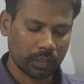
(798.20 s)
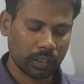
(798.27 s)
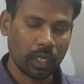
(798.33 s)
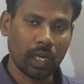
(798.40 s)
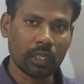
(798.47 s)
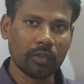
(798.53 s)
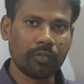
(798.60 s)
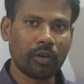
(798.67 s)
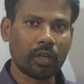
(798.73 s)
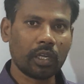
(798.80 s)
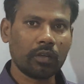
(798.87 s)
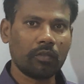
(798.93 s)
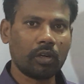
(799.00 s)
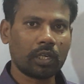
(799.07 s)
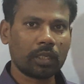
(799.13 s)
Are you following
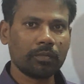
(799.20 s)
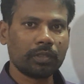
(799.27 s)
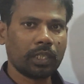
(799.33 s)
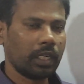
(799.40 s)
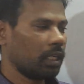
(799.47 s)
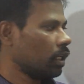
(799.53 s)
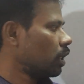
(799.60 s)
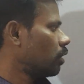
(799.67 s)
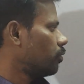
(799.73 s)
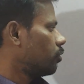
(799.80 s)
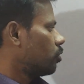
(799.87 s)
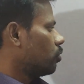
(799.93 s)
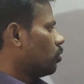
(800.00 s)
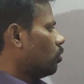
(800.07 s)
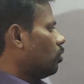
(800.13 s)
what I am saying? If
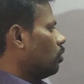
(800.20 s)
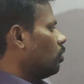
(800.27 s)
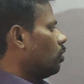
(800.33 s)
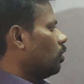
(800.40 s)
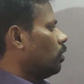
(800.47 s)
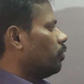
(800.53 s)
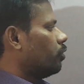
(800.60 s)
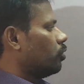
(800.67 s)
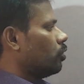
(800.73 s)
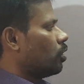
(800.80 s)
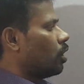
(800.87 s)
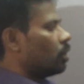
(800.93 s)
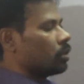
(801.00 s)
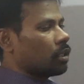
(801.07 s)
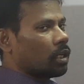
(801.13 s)
two
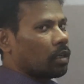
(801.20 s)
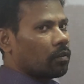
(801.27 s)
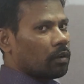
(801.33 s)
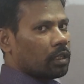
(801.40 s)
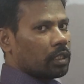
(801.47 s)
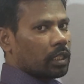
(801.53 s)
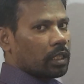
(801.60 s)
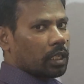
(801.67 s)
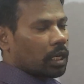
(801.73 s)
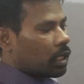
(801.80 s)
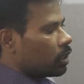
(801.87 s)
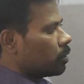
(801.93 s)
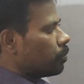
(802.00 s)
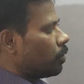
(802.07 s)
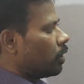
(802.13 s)
chords are equal, then the
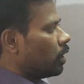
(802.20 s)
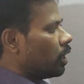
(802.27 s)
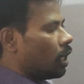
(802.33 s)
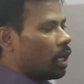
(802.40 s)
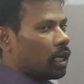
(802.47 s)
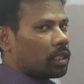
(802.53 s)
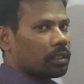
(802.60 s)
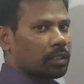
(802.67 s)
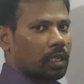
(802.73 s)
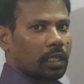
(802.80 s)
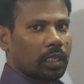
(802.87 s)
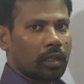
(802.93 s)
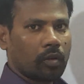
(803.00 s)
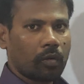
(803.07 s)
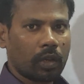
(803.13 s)
corresponding arcs are
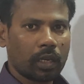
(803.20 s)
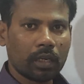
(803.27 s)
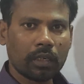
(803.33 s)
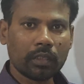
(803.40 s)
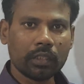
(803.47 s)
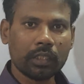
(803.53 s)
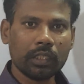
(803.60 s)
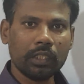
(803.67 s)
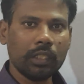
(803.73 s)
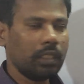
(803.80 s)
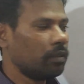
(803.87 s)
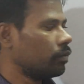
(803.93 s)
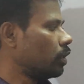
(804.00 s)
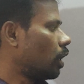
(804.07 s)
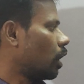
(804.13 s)
equal.
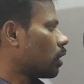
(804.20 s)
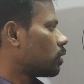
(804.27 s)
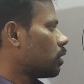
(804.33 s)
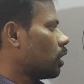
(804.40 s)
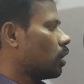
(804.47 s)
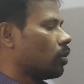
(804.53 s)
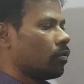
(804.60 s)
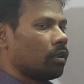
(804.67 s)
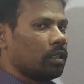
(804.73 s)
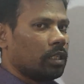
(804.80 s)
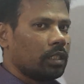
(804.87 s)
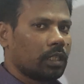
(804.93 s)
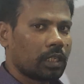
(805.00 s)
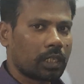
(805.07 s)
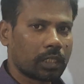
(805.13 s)
If the arcs are equal, then
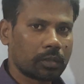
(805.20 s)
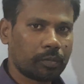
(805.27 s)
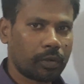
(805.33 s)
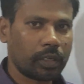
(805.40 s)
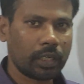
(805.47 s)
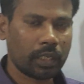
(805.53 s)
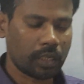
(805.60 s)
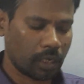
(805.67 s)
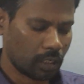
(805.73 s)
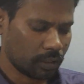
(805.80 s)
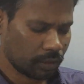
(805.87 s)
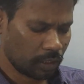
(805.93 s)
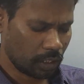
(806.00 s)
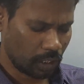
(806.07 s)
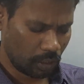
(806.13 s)
the corresponding chords
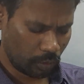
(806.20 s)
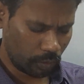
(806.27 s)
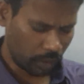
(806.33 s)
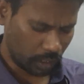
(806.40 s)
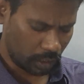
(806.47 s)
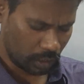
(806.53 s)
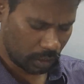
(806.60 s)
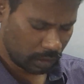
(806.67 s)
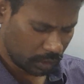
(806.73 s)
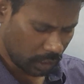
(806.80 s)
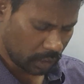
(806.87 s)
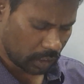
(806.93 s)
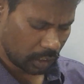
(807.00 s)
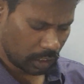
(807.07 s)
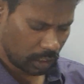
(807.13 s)
are equal.
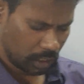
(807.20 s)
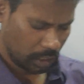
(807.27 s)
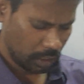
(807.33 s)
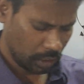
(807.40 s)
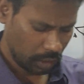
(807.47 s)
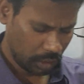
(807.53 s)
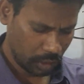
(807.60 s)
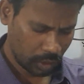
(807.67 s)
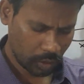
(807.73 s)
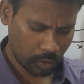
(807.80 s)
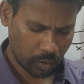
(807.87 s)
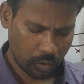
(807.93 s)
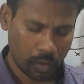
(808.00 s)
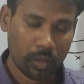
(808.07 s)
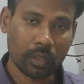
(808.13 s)
Just
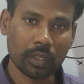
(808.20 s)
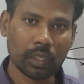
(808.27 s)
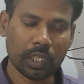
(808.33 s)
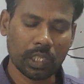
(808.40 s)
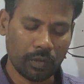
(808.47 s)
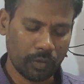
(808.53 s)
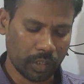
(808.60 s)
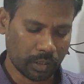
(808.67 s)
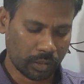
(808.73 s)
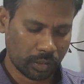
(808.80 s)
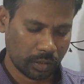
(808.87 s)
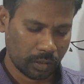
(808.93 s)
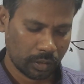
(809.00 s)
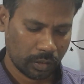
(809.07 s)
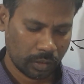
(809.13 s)
reverse.